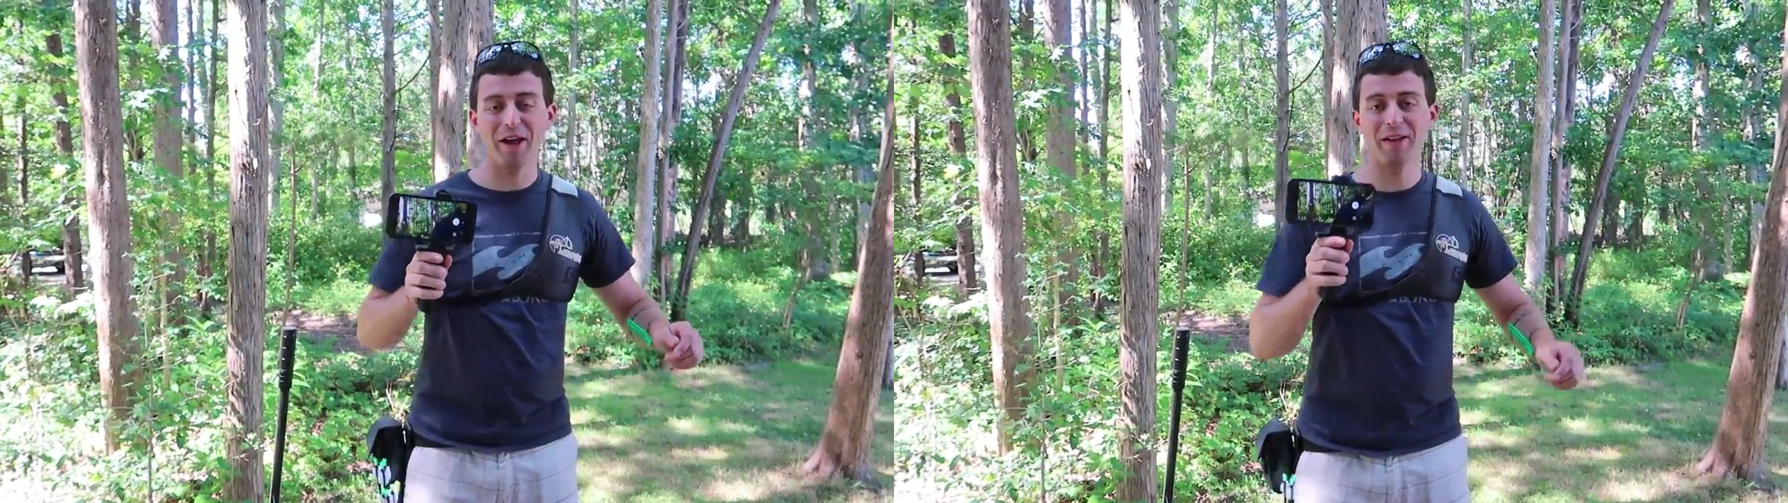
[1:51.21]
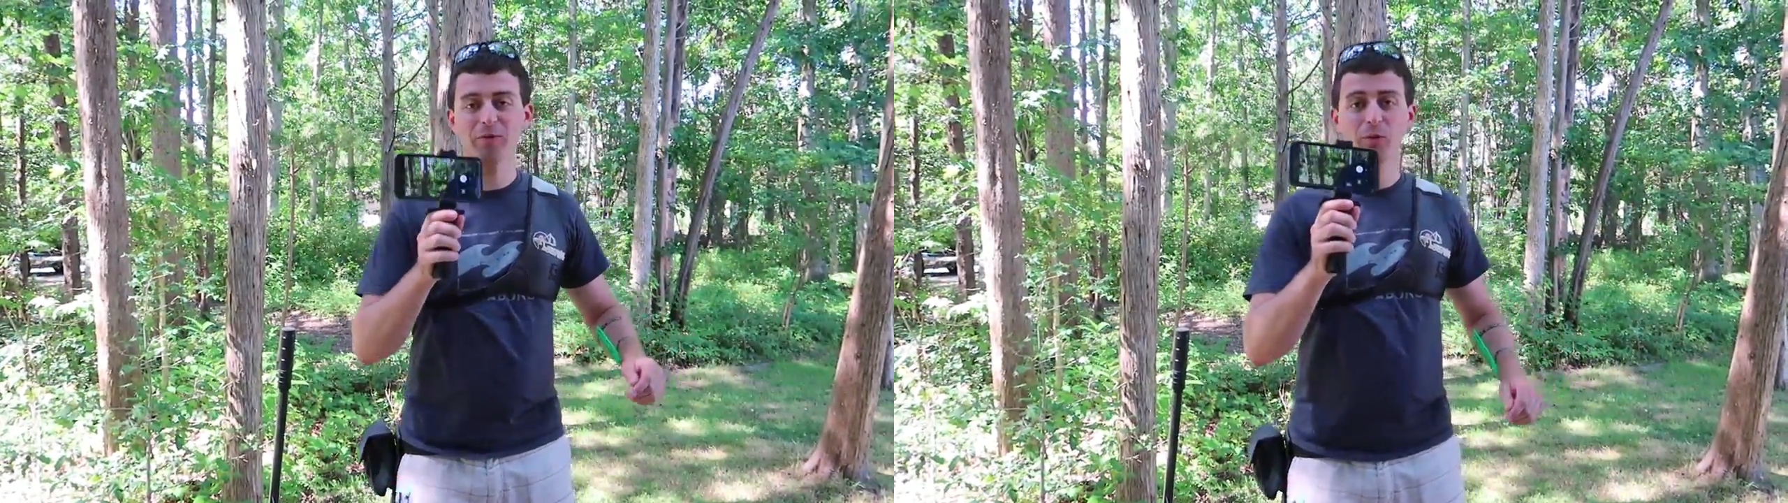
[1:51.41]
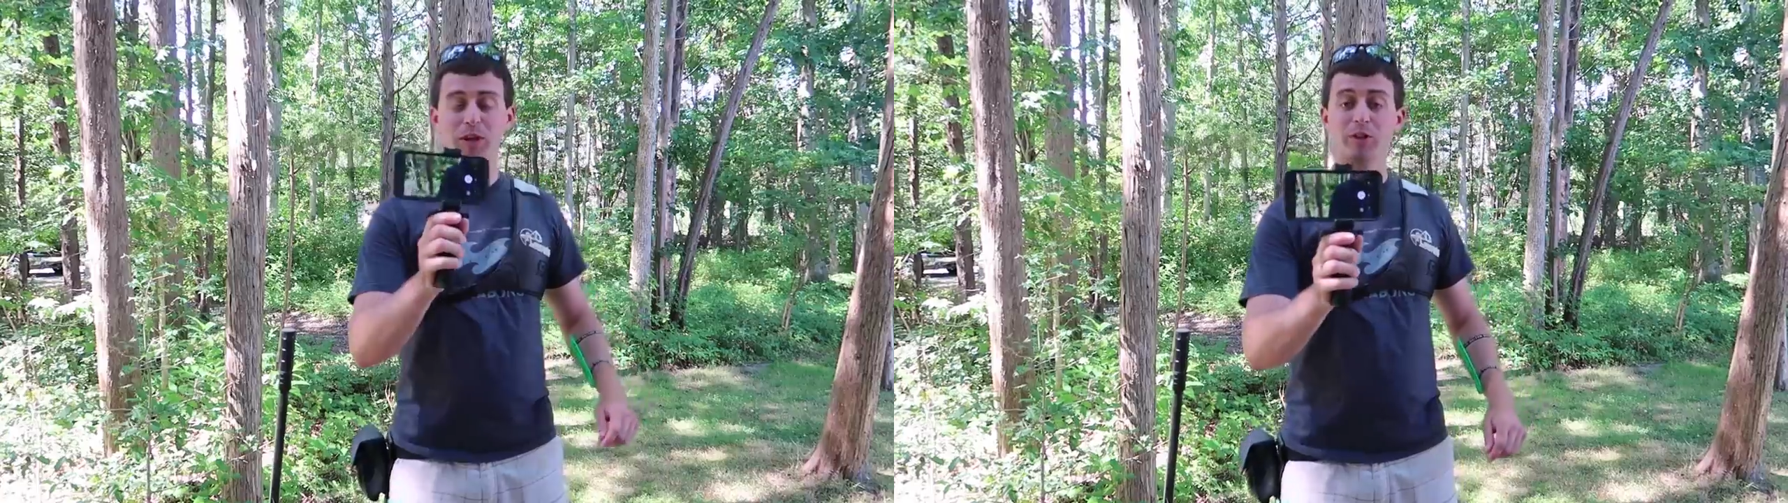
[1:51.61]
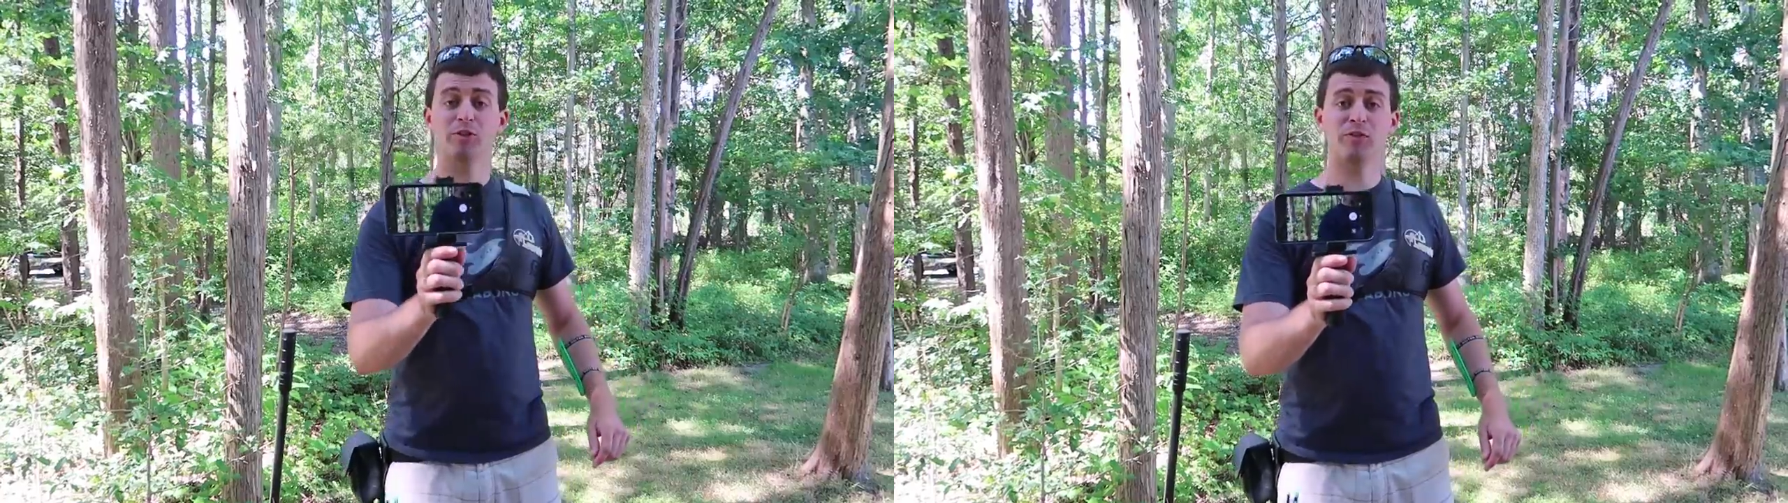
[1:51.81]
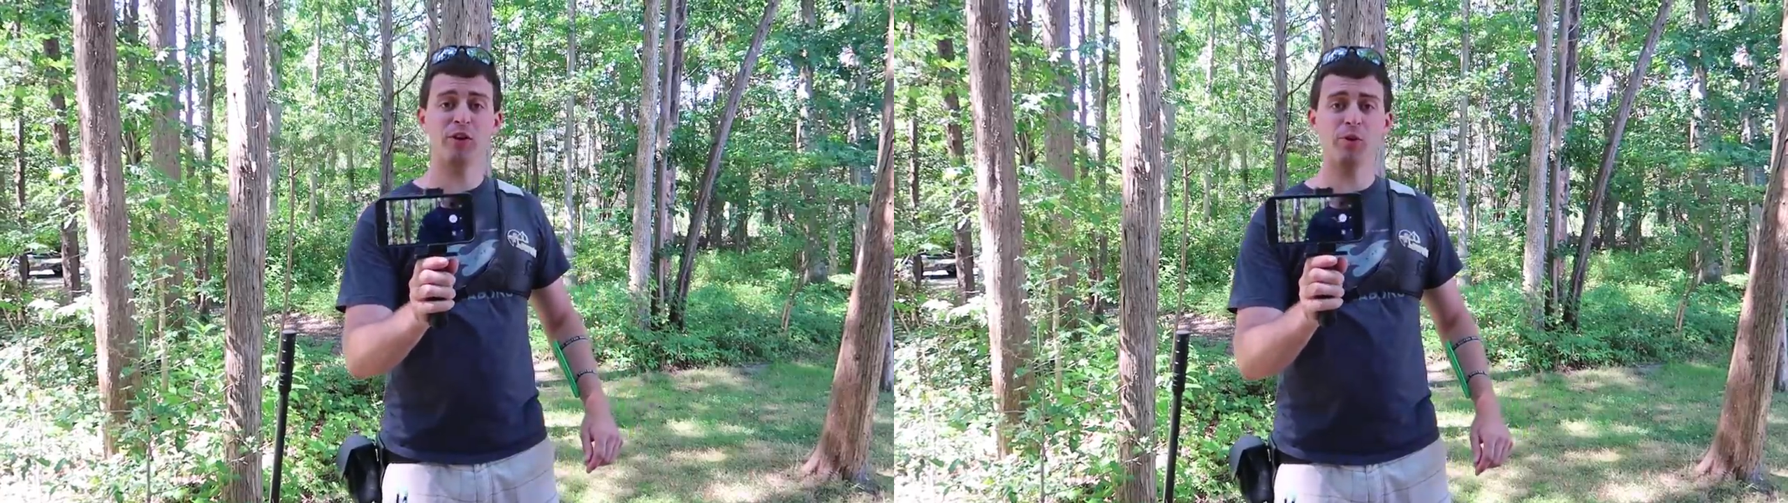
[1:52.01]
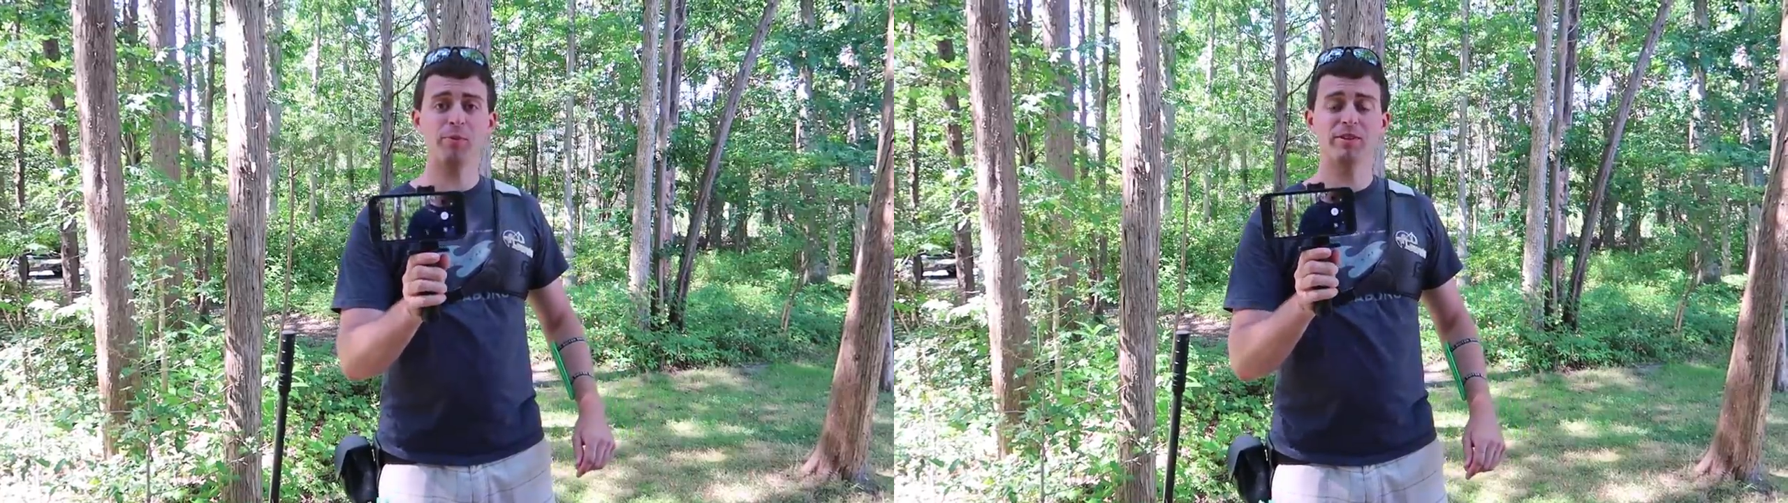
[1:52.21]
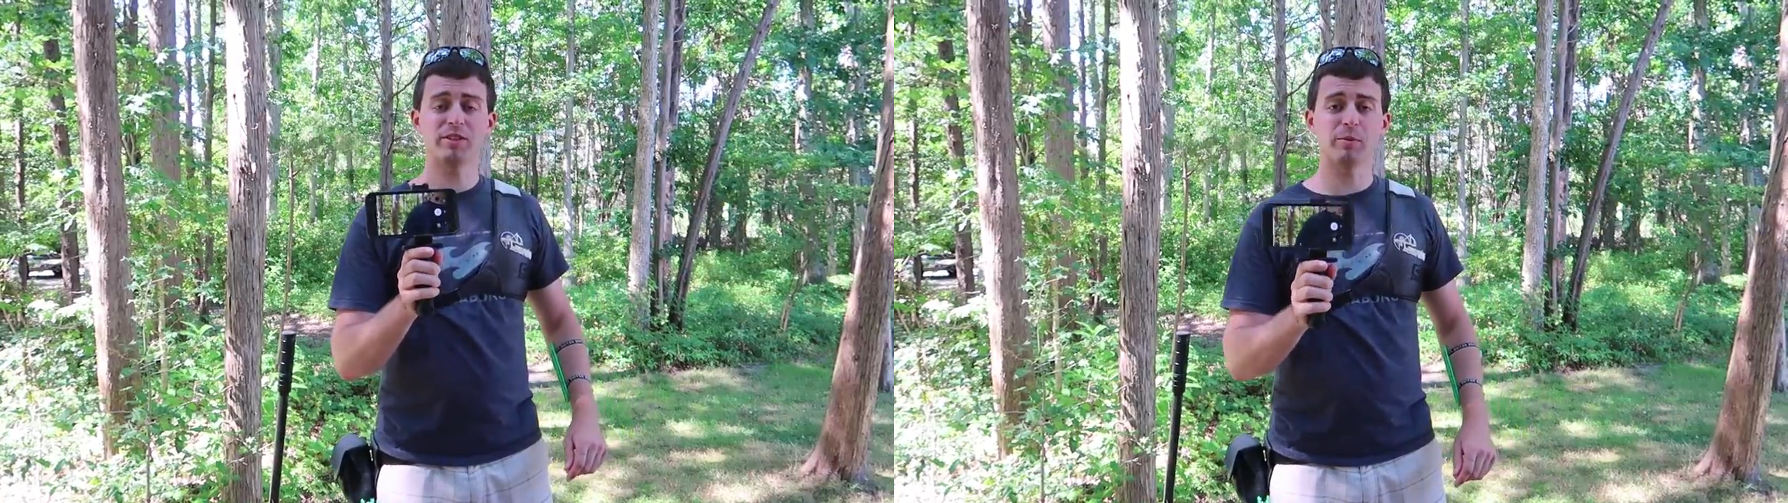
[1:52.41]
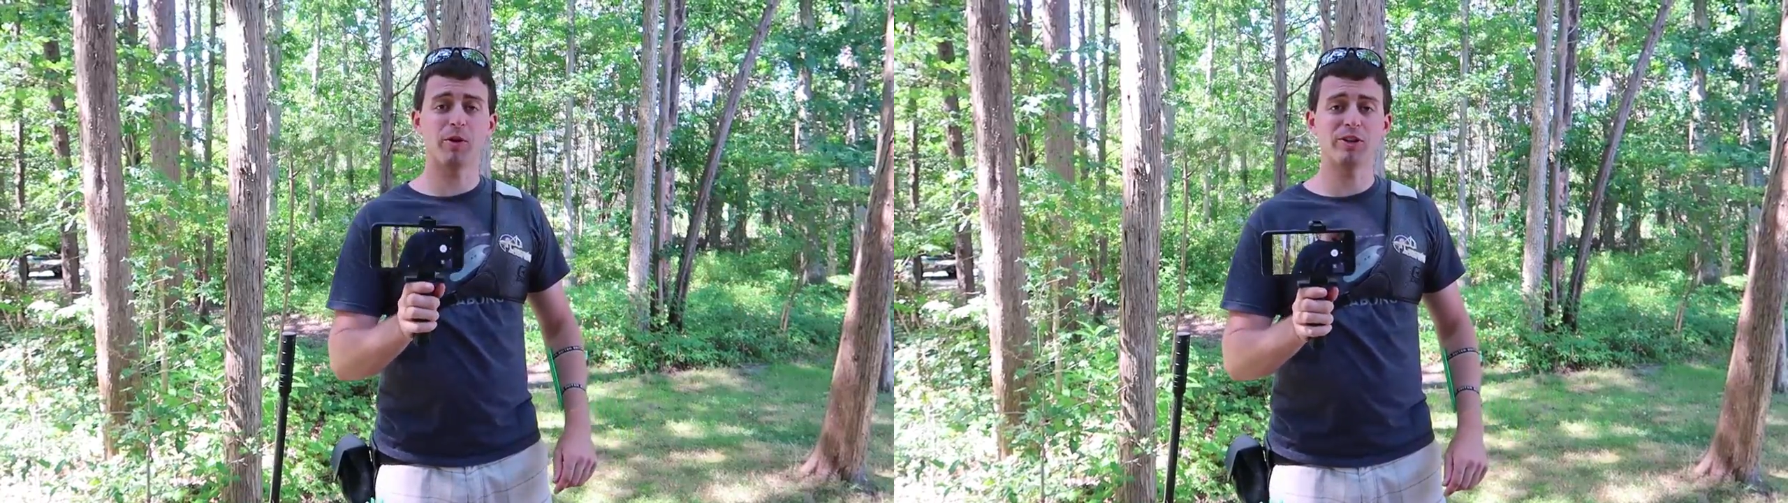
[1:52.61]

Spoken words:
and we're going to film some